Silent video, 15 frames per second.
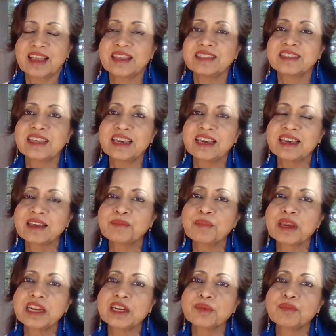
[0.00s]
They are
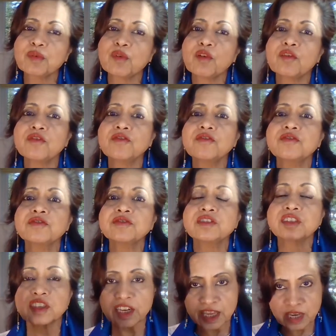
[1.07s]
made up of
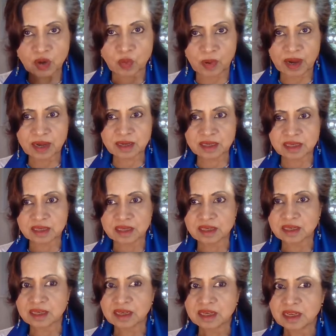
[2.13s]
3 quarks,
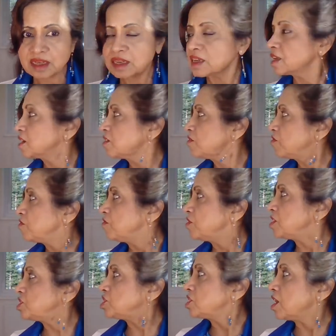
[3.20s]

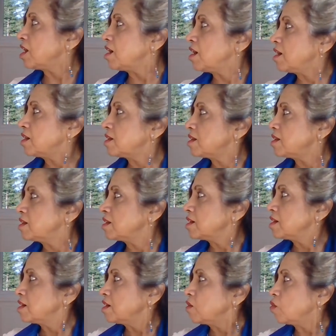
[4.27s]
which are
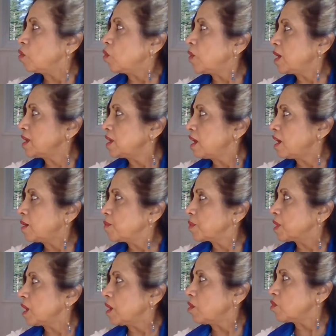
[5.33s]
1
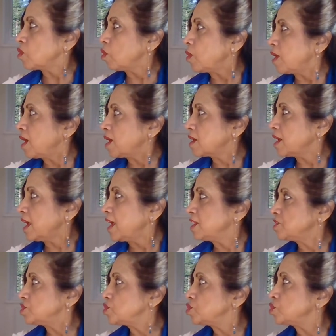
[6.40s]
up quark
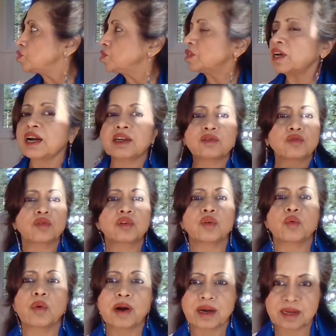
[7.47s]
and 2 down
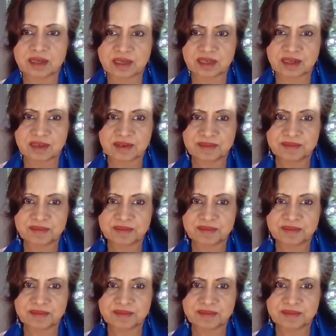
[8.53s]
quarks.